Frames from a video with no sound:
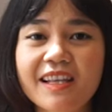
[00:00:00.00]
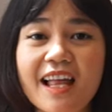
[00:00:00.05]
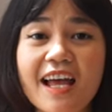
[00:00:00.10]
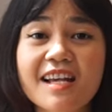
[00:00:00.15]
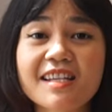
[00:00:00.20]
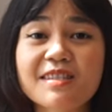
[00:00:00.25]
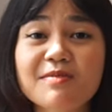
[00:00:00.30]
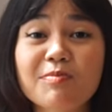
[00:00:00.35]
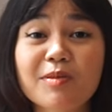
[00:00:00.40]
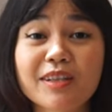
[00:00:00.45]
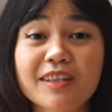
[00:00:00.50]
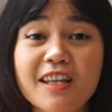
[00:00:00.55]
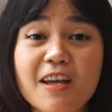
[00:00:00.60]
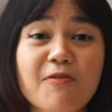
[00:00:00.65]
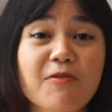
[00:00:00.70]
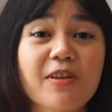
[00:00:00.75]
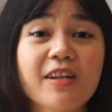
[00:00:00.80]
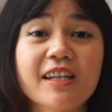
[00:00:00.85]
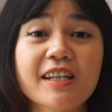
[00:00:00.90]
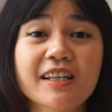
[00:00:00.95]
Last but
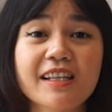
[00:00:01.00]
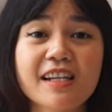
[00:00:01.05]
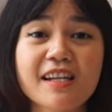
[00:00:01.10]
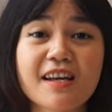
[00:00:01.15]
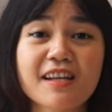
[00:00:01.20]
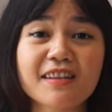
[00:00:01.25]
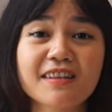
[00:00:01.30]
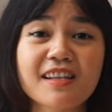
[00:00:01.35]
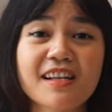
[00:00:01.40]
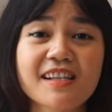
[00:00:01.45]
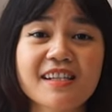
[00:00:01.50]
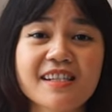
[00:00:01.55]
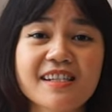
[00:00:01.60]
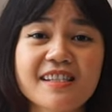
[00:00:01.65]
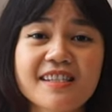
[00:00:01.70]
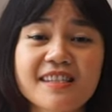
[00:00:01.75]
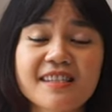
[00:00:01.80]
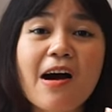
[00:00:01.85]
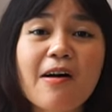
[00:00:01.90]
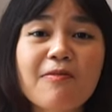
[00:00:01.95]
definitely not the
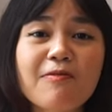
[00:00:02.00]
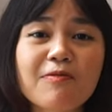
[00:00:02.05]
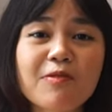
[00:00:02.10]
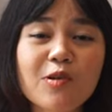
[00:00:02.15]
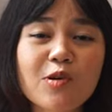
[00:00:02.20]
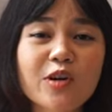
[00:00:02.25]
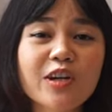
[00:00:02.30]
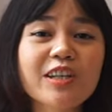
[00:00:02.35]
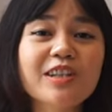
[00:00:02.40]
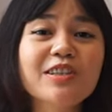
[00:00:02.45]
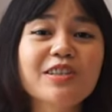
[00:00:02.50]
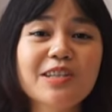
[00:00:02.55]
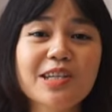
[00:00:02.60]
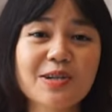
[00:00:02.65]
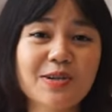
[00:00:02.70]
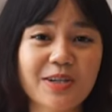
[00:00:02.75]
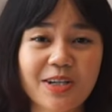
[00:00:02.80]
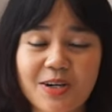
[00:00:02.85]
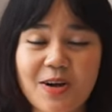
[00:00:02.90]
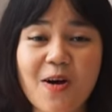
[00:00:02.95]
least, avoid
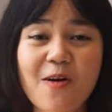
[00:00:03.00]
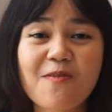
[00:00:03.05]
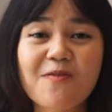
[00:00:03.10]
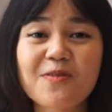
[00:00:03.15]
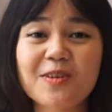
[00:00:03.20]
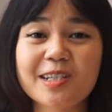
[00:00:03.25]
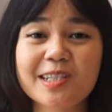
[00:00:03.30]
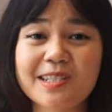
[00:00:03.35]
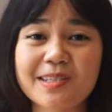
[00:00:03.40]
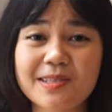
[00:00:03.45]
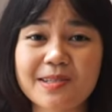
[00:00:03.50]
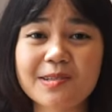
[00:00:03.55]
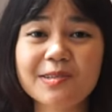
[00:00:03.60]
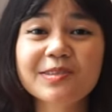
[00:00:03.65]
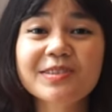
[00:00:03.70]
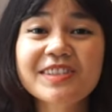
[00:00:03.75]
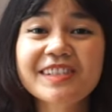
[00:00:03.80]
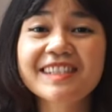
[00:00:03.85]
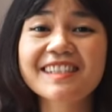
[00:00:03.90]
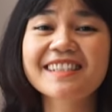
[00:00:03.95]
your comfort
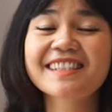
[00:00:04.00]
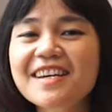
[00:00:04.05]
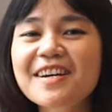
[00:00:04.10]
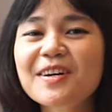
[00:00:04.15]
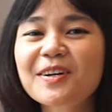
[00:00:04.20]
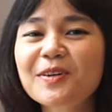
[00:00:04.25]
zones.